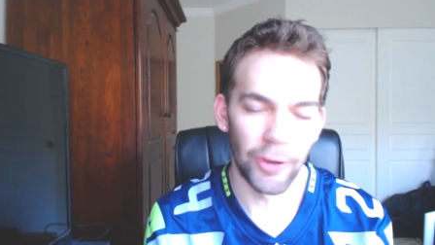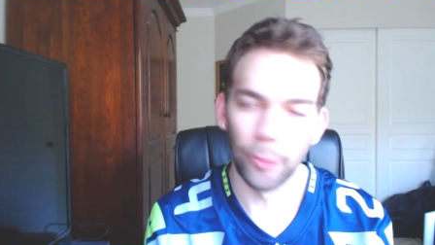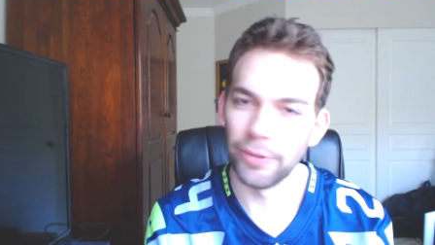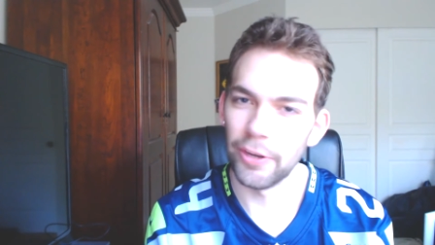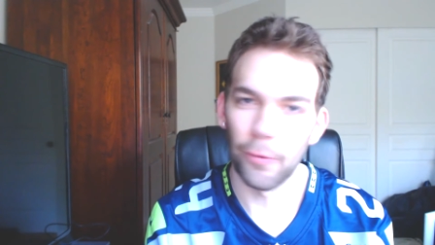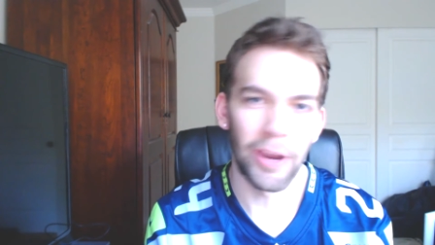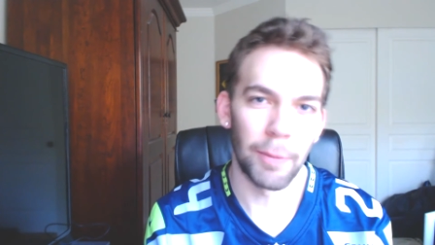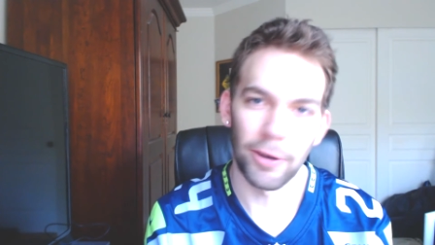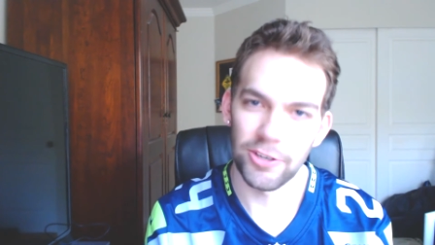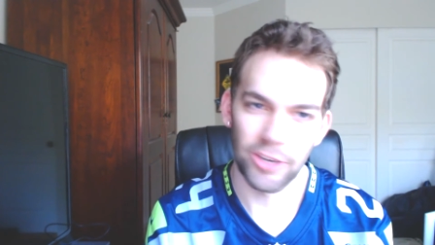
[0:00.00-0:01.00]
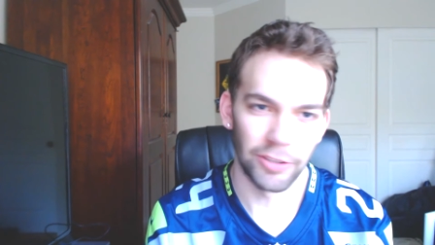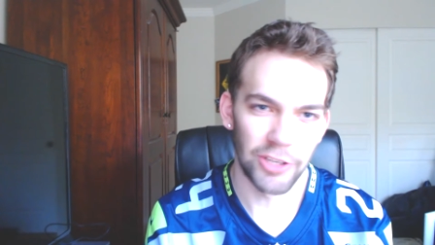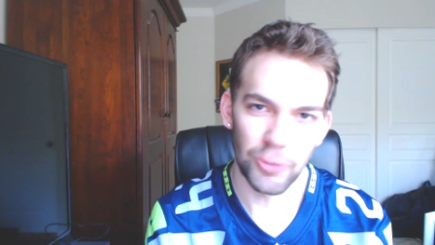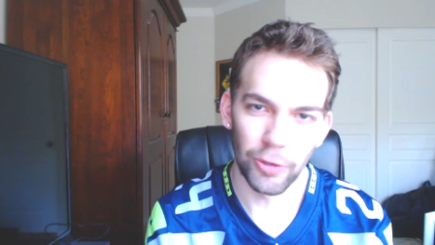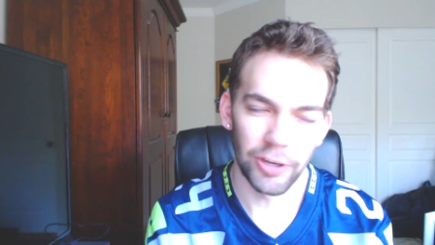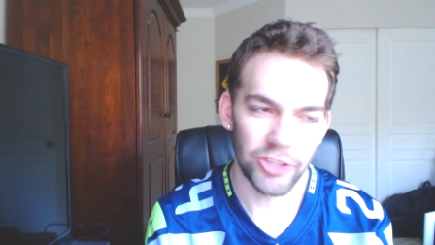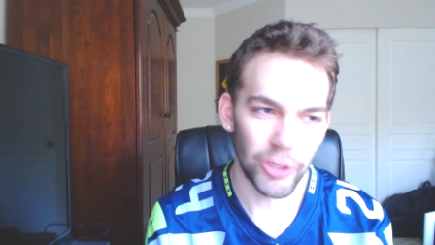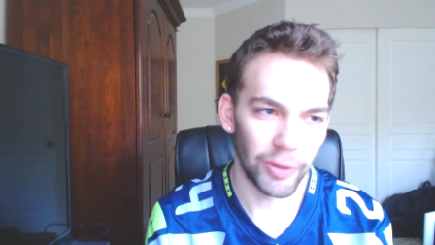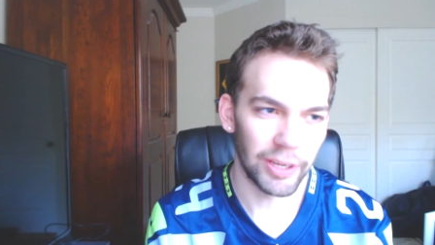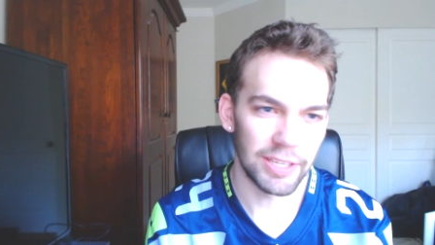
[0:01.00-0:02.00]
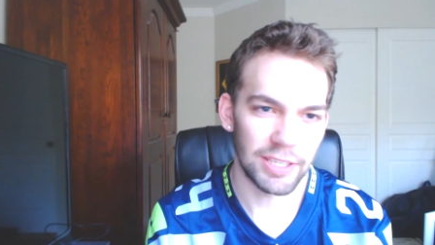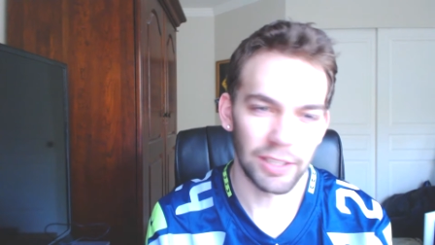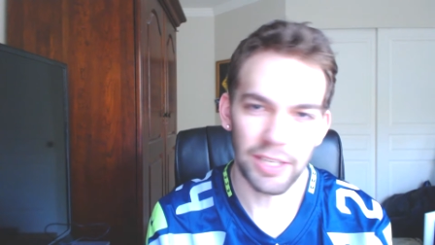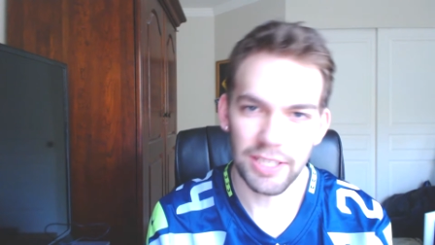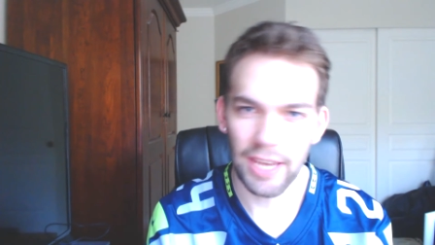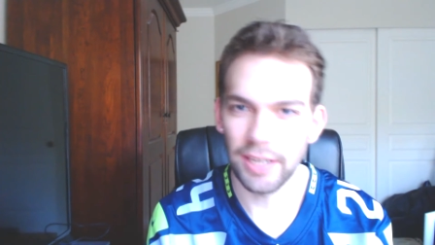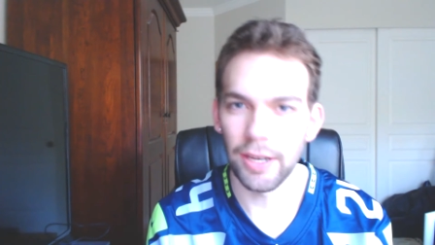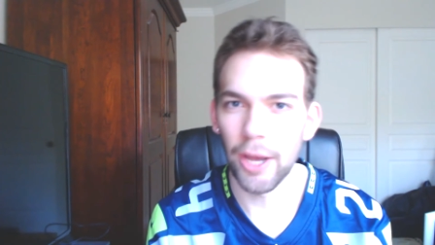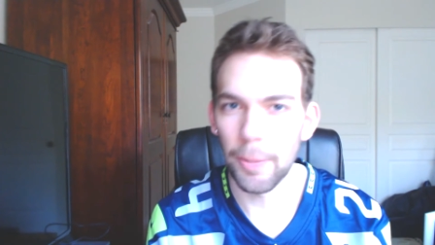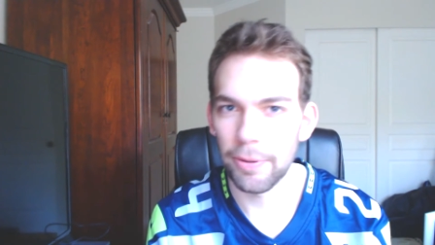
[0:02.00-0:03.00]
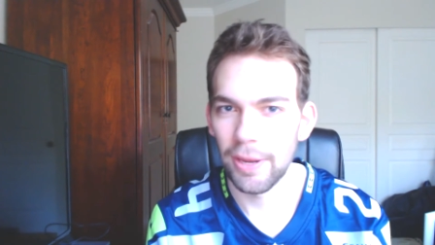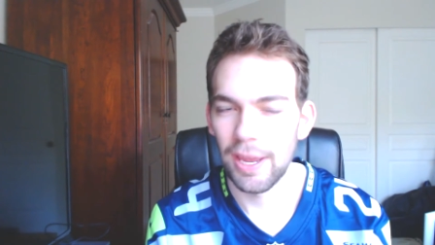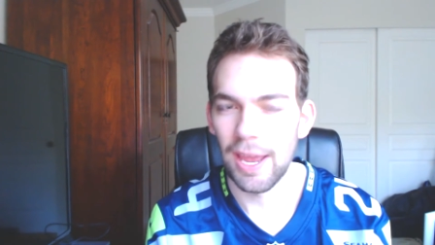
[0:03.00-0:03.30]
only a way Marshawn Lynch would, showing his cleats hanging up